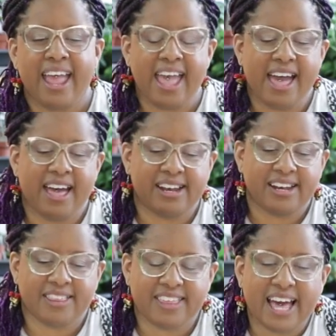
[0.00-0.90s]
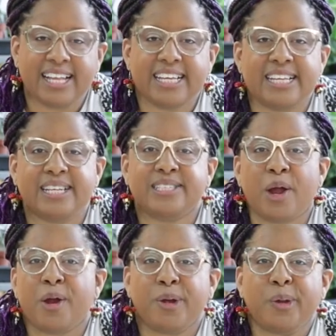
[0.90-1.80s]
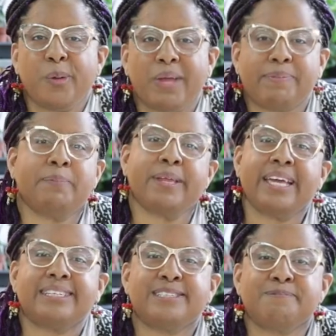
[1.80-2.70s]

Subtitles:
and that is our new baby plant.